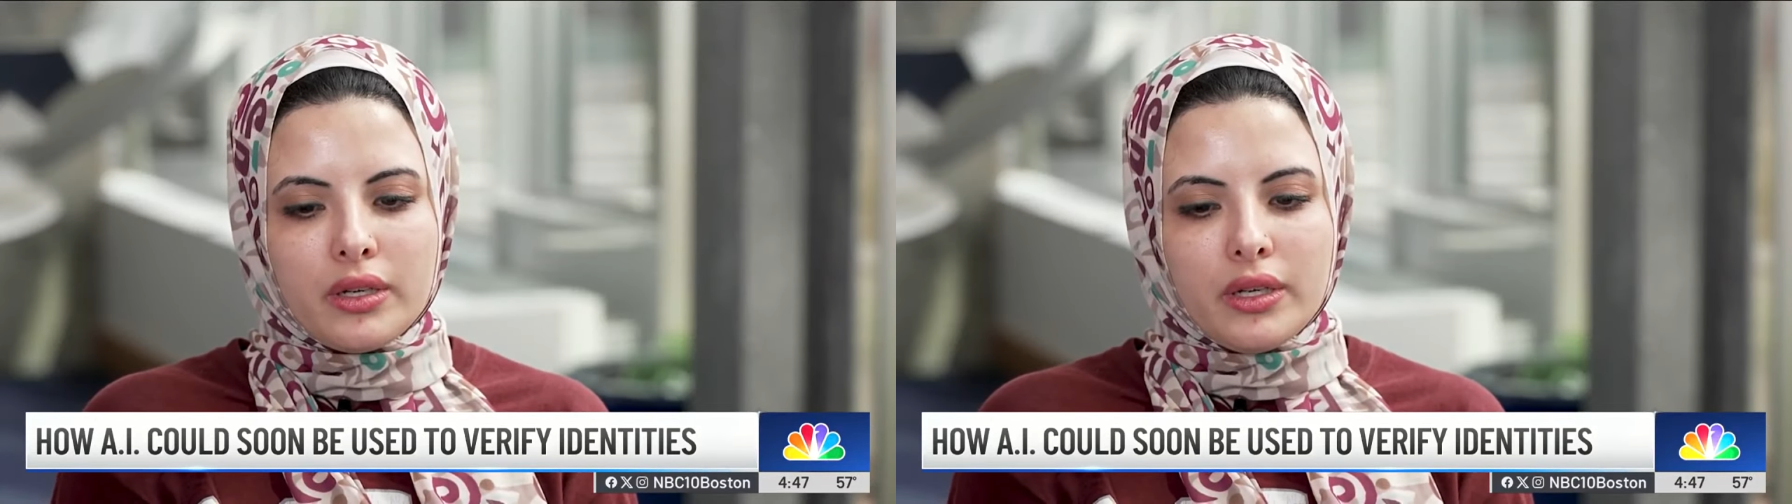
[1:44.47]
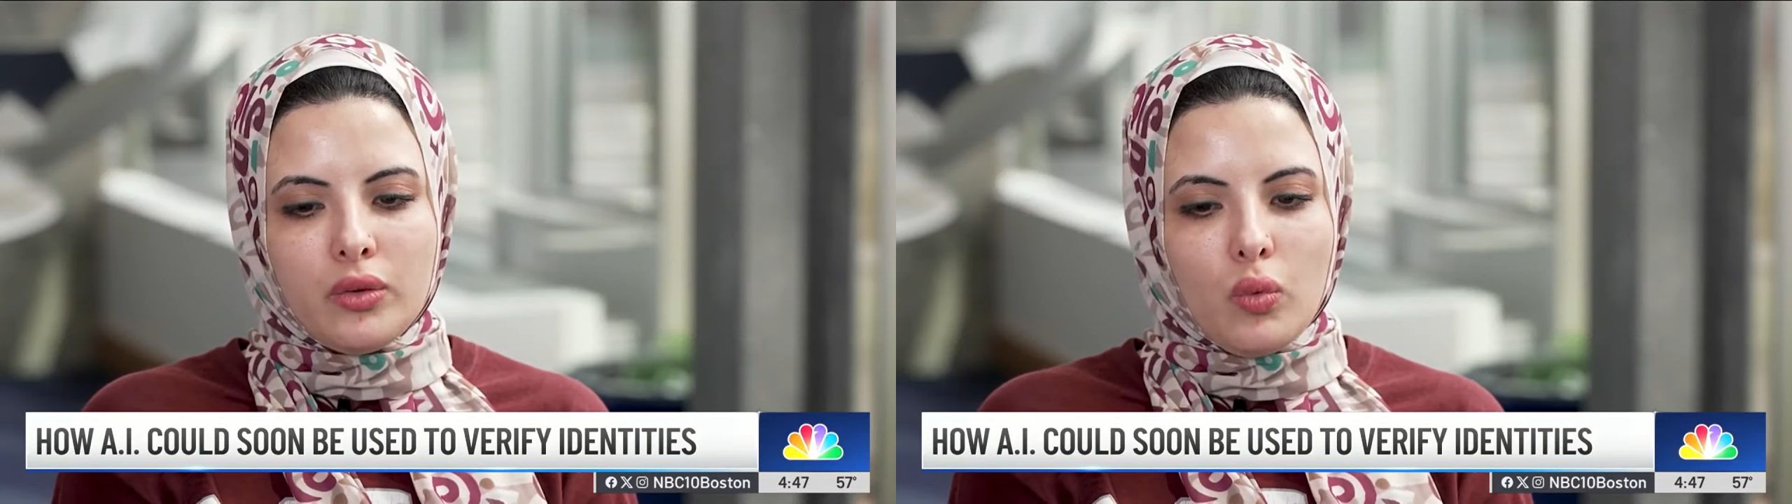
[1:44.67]

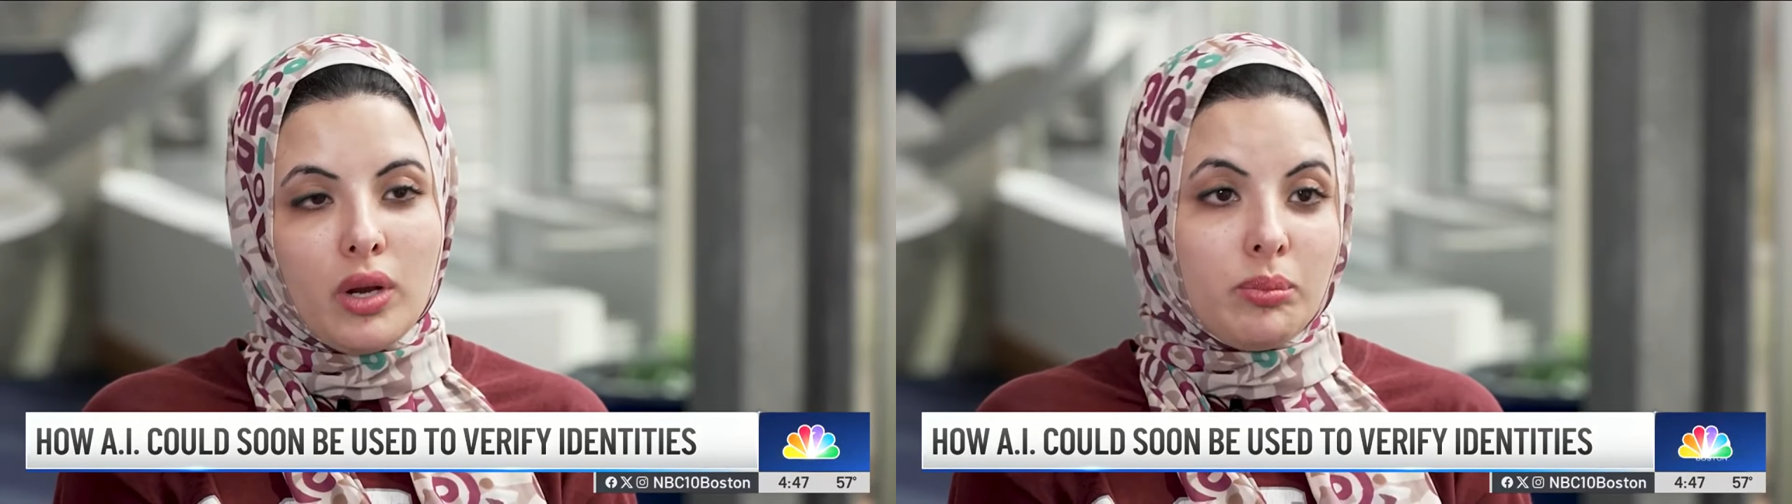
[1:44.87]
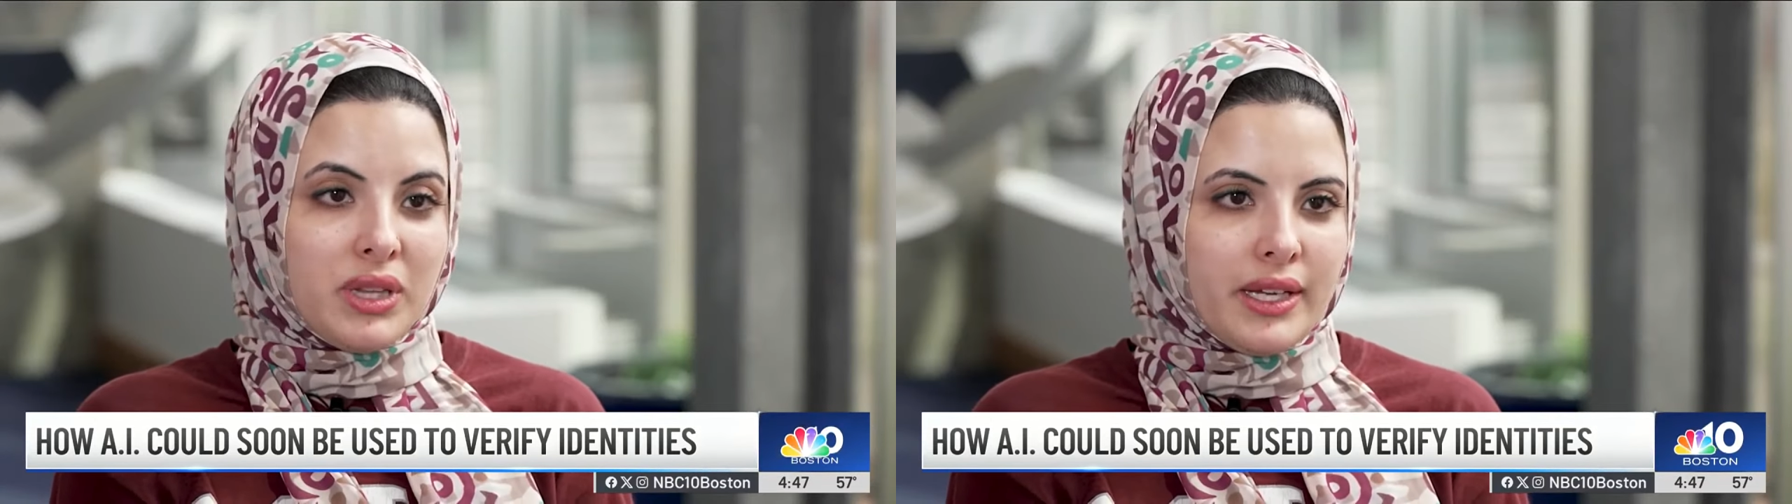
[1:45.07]
in
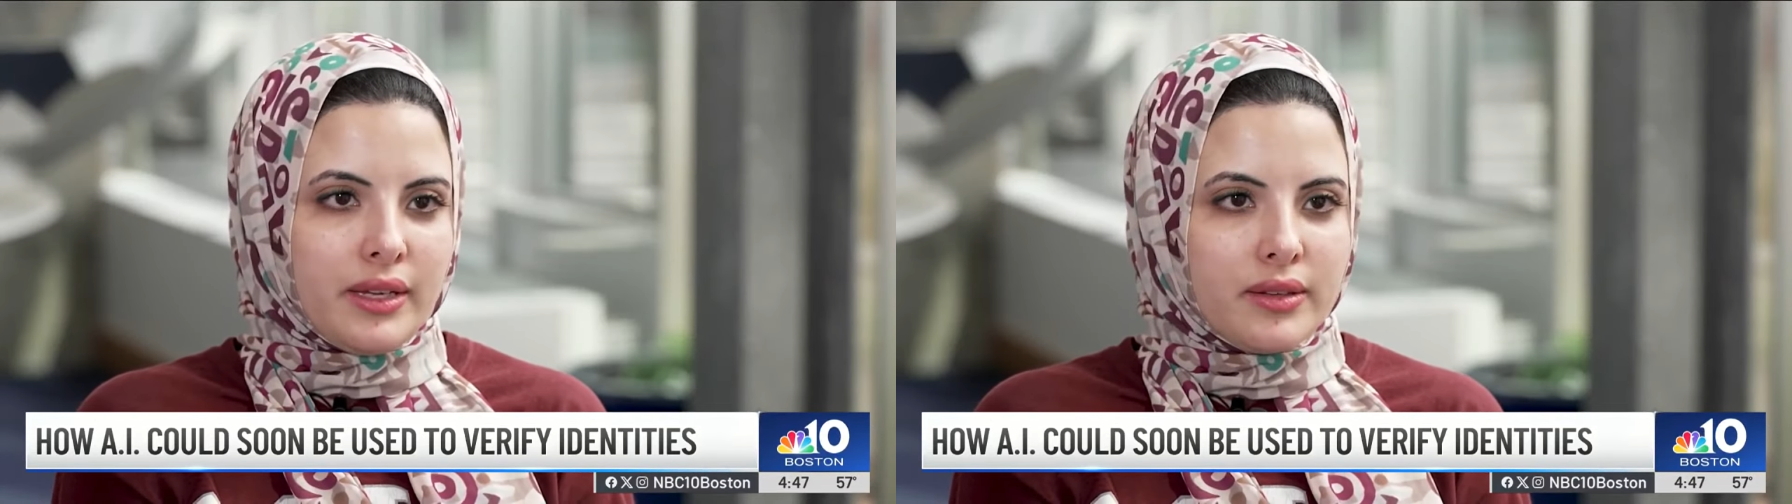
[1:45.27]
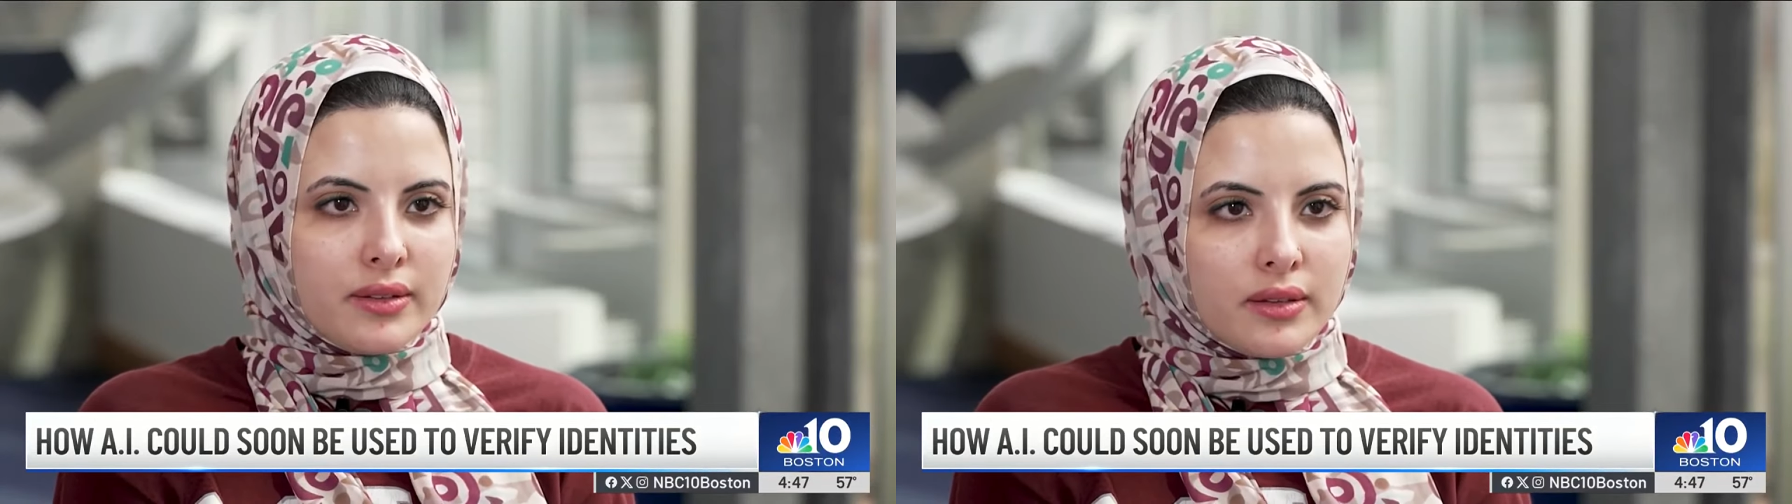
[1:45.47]
one
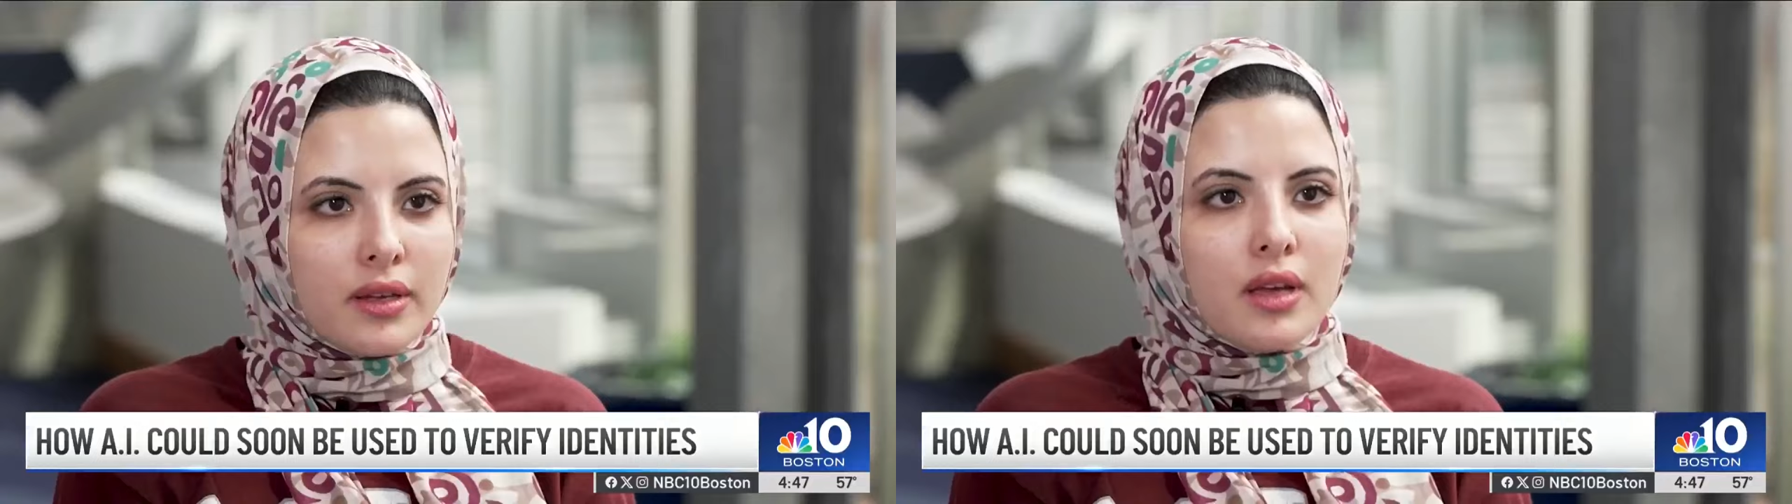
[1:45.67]
place.